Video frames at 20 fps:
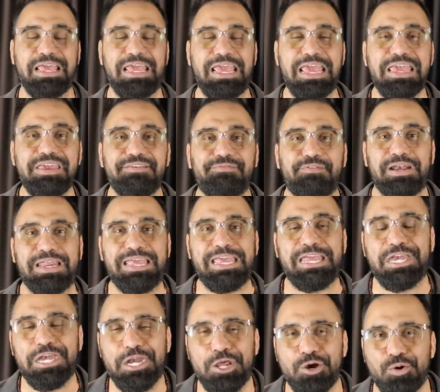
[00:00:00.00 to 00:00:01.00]
Even he
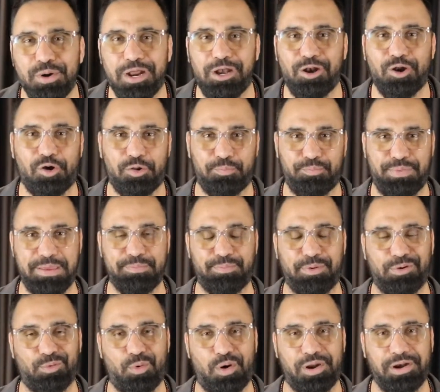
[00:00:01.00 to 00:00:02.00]
knew a lot of
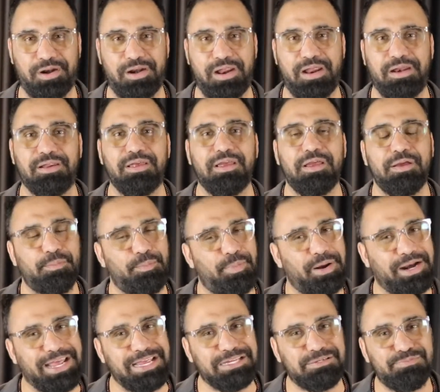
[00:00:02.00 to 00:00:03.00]
people wanted it,
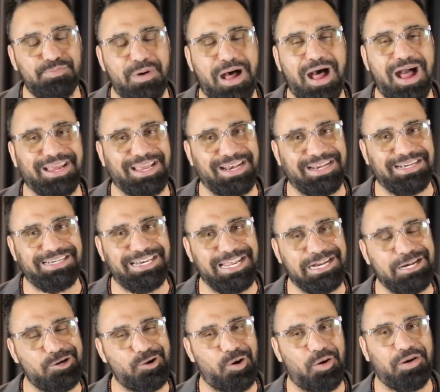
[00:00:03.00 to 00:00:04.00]
but his market
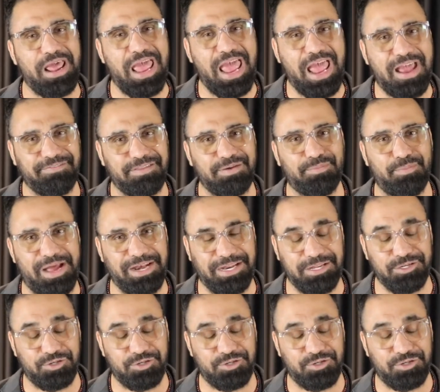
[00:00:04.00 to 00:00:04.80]
did not have the money.